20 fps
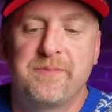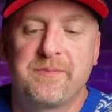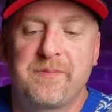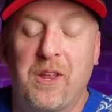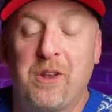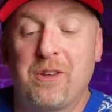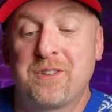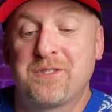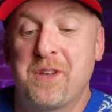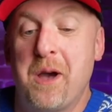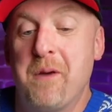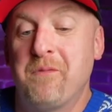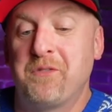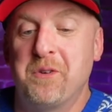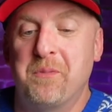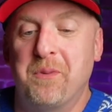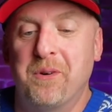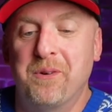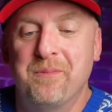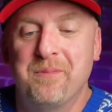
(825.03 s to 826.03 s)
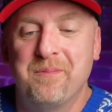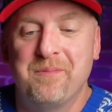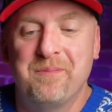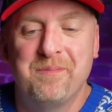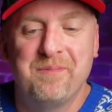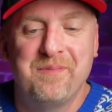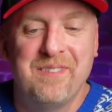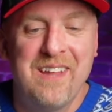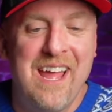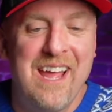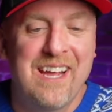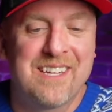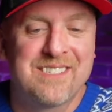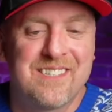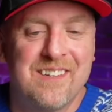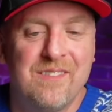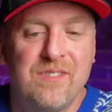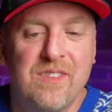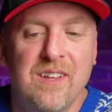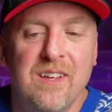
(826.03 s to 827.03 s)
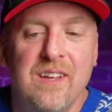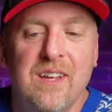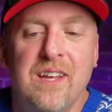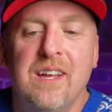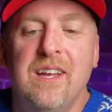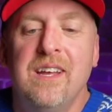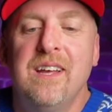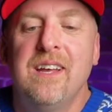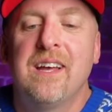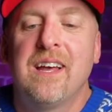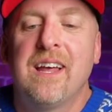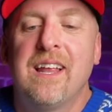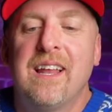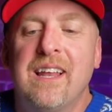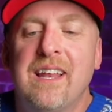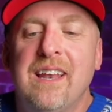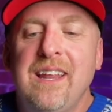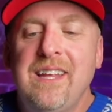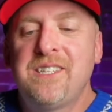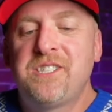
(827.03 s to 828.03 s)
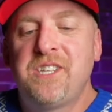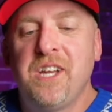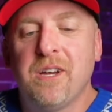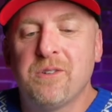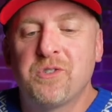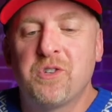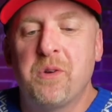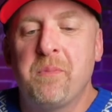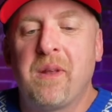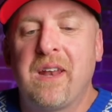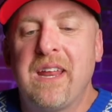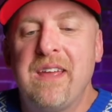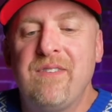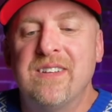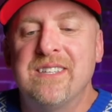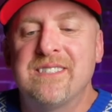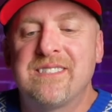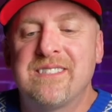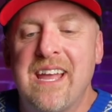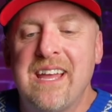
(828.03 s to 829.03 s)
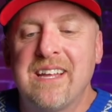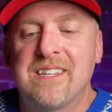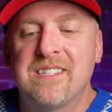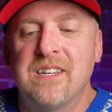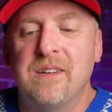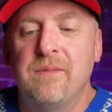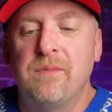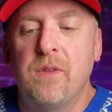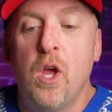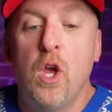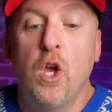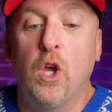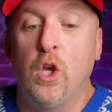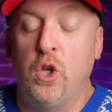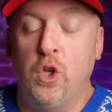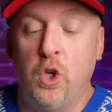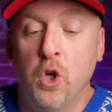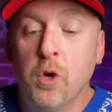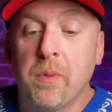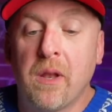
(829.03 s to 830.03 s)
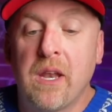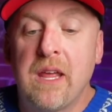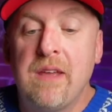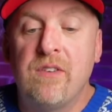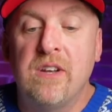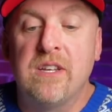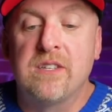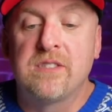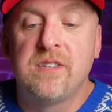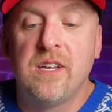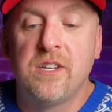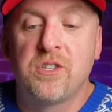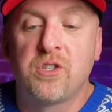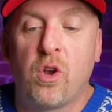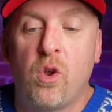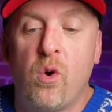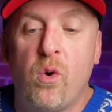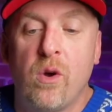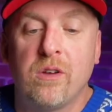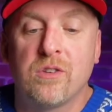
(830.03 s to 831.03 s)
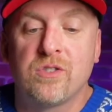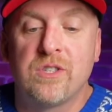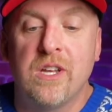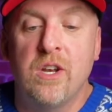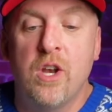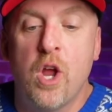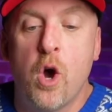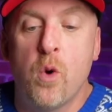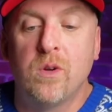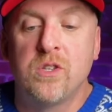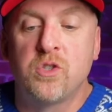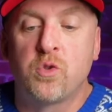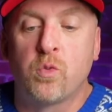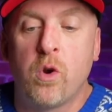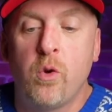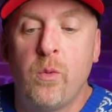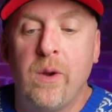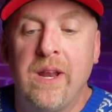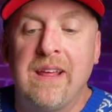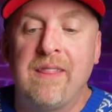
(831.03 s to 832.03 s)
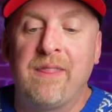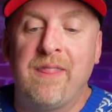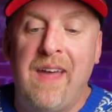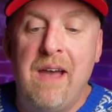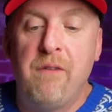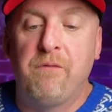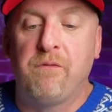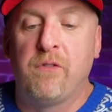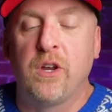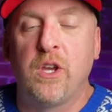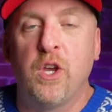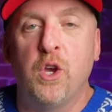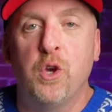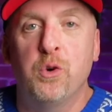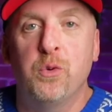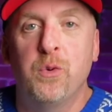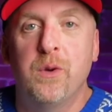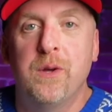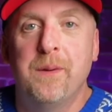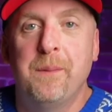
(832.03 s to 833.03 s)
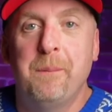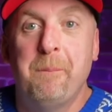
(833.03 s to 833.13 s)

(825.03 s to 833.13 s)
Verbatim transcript: Looks comfortable. Next. Let children believe in Santa. You believe in essential oils and no one's ruining that for you.